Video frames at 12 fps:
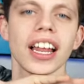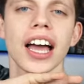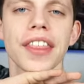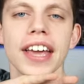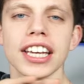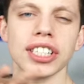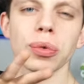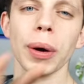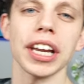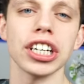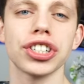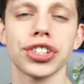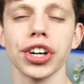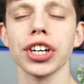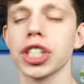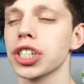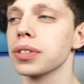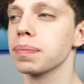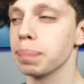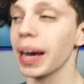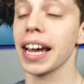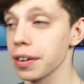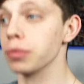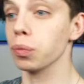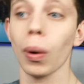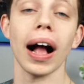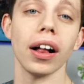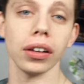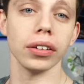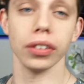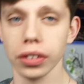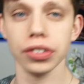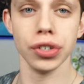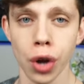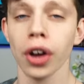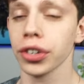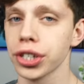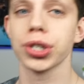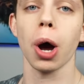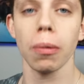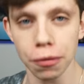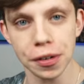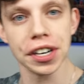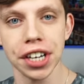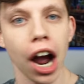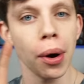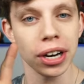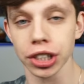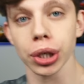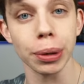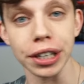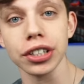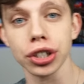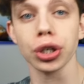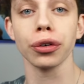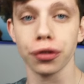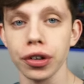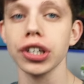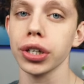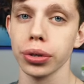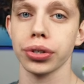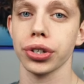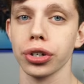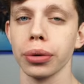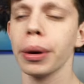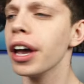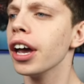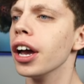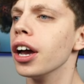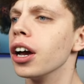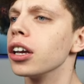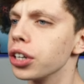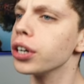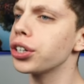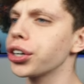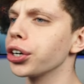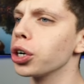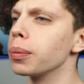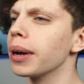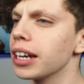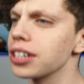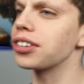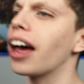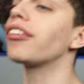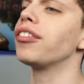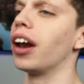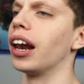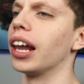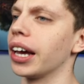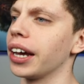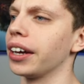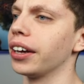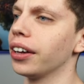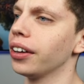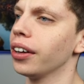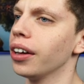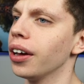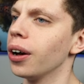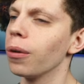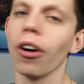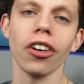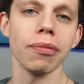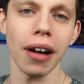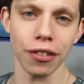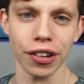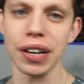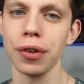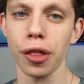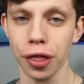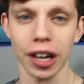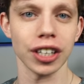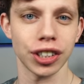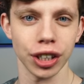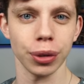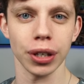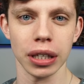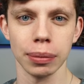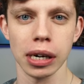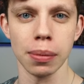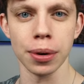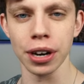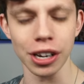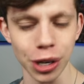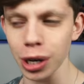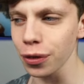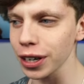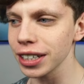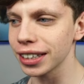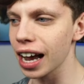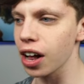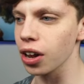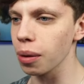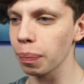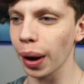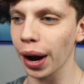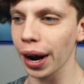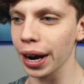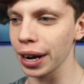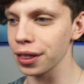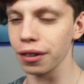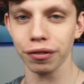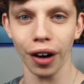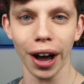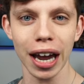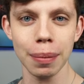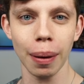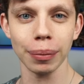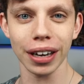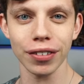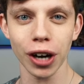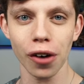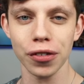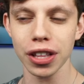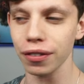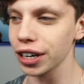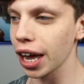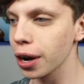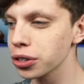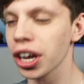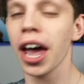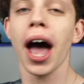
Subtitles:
like this when it's just been, well, non-stop videoing, doing stuff for YouTube. YouTube is definitely one of my favorite things to do at the moment. I don't know if you can tell by the vibe I'm giving off in the videos,